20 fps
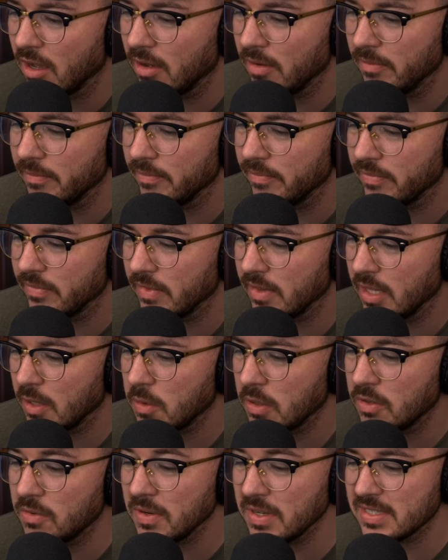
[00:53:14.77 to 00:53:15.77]
Okay.
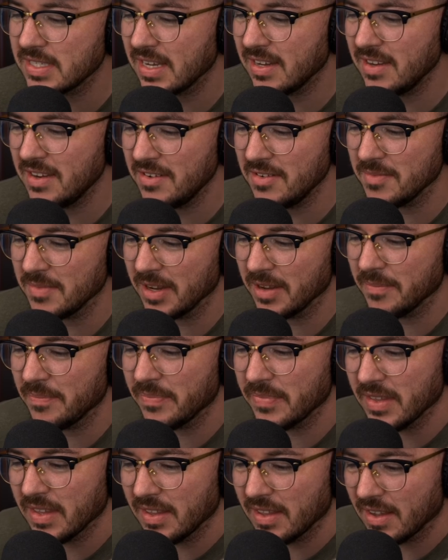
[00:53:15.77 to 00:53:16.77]
Liquid Chris, how you doing, man?
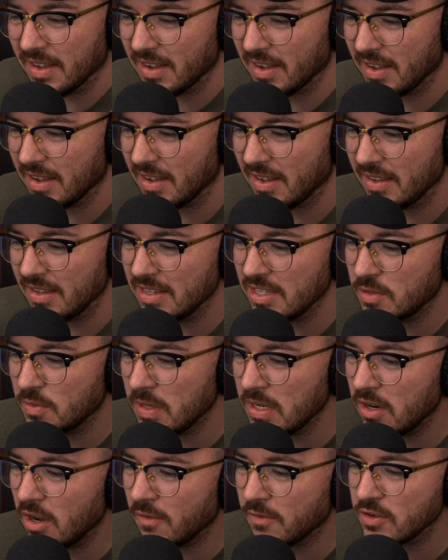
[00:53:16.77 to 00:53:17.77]
Do we
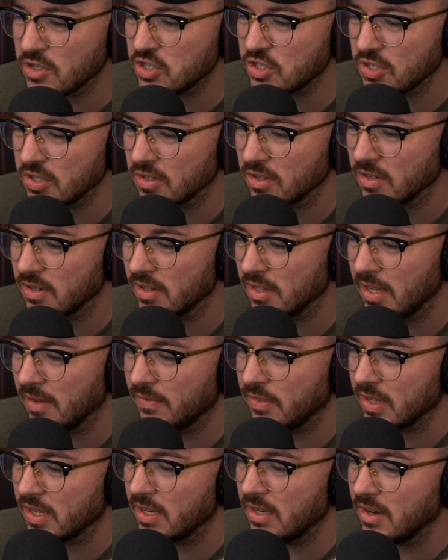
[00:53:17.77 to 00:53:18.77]
know for sure if
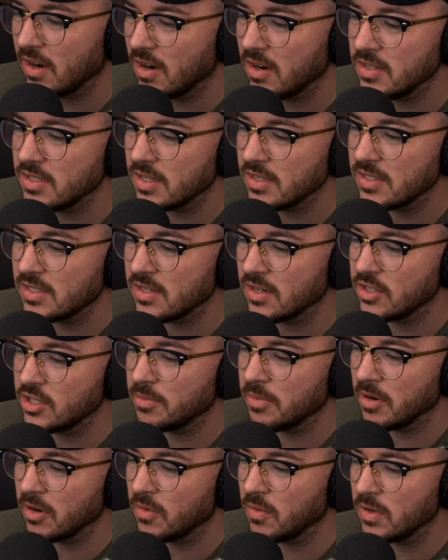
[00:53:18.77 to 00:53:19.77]
the canards on Starship
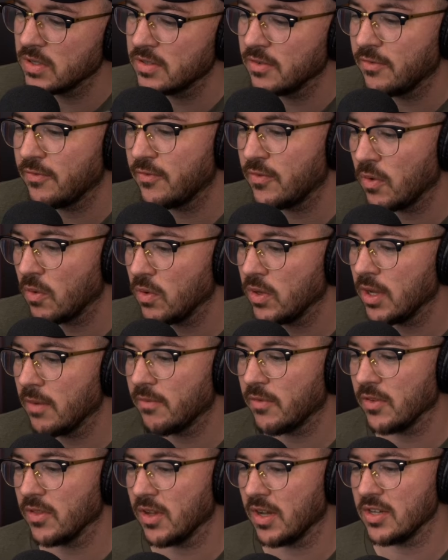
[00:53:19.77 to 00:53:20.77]
are going to fold up
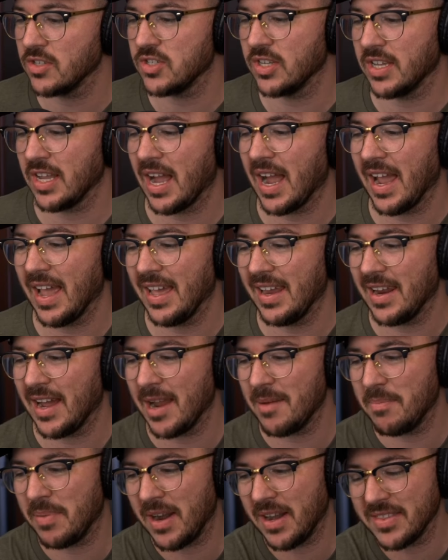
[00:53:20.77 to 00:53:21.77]
for launch like I had
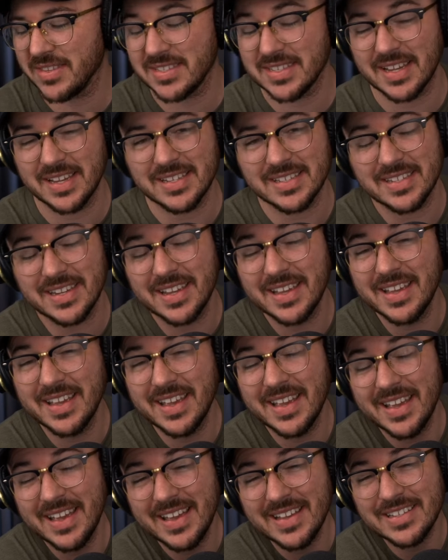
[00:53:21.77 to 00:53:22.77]
hypothesized?
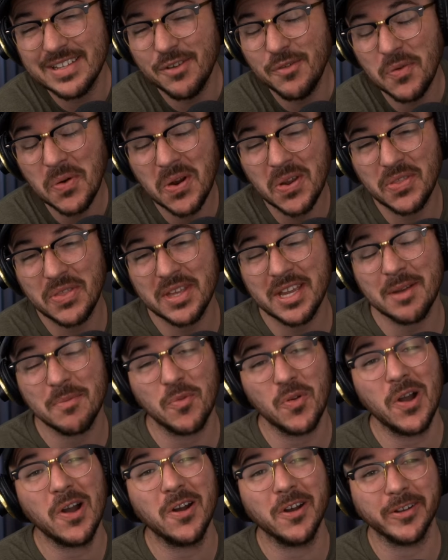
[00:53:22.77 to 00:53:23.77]
So far, I think I'm
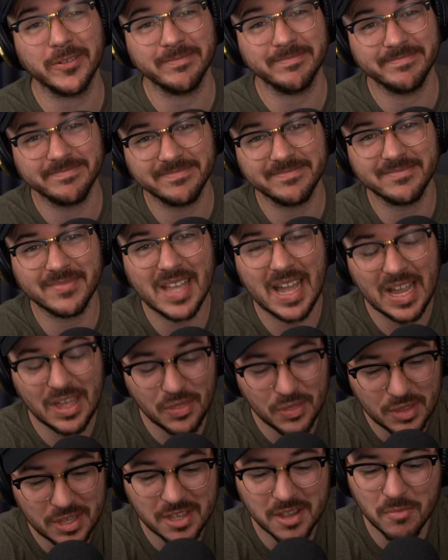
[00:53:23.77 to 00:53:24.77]
wrong. I
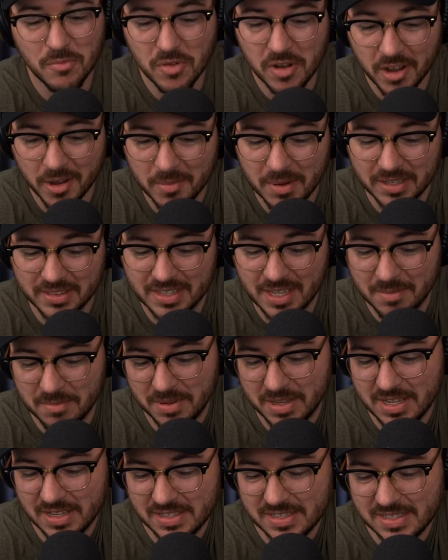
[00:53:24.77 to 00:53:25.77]
think I'm wrong about that
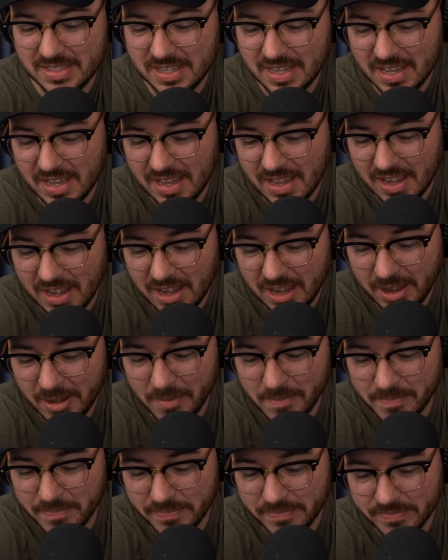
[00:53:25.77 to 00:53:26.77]
because,
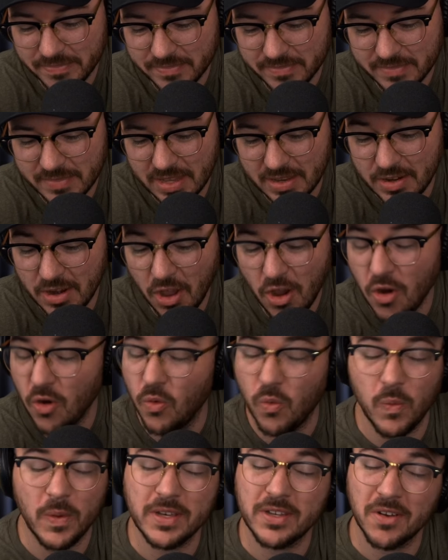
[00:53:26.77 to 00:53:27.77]

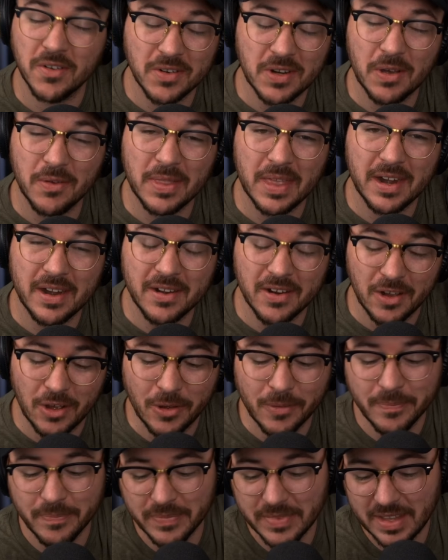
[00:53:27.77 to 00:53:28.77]
no, we don't know that at
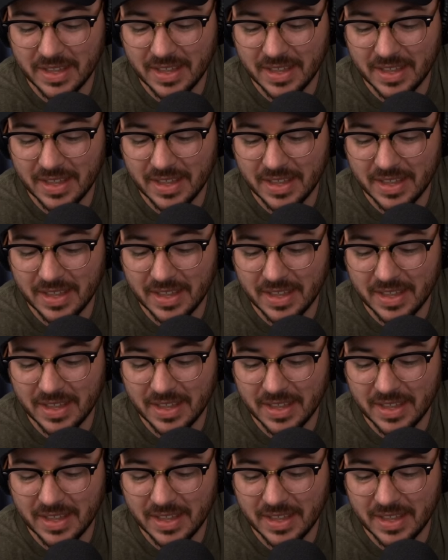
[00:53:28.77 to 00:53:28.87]
all.